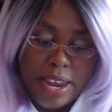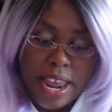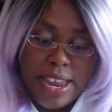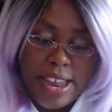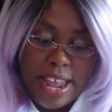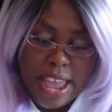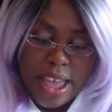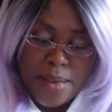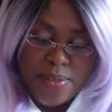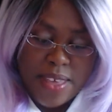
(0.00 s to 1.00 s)
And then they
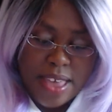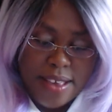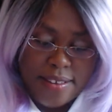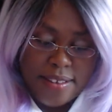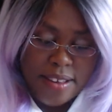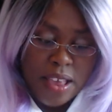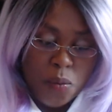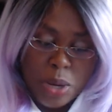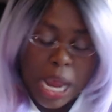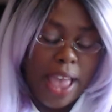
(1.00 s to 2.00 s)
have this,
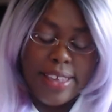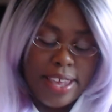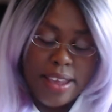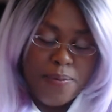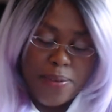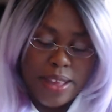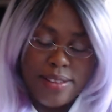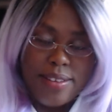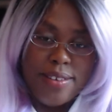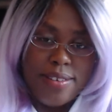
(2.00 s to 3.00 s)
which I can't fit.
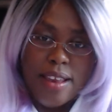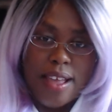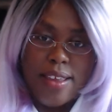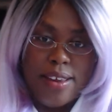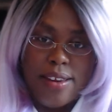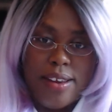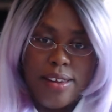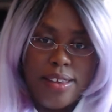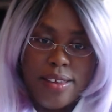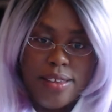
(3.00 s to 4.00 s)
This is not in
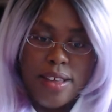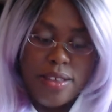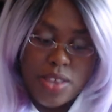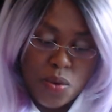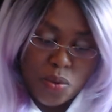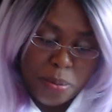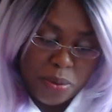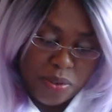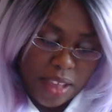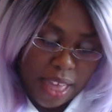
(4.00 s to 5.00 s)
any usable
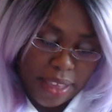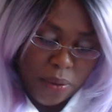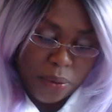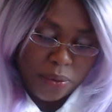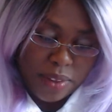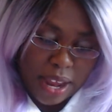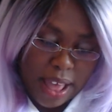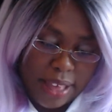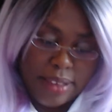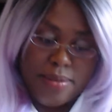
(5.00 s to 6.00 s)
style that
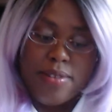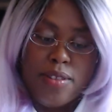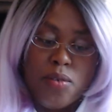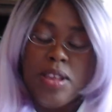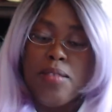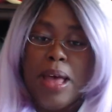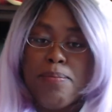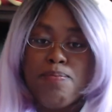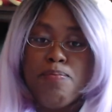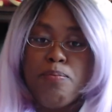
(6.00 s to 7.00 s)
I can squeeze my
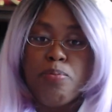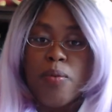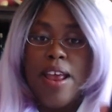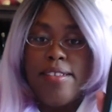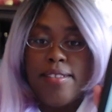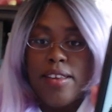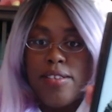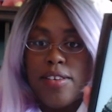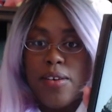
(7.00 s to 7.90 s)
breast into.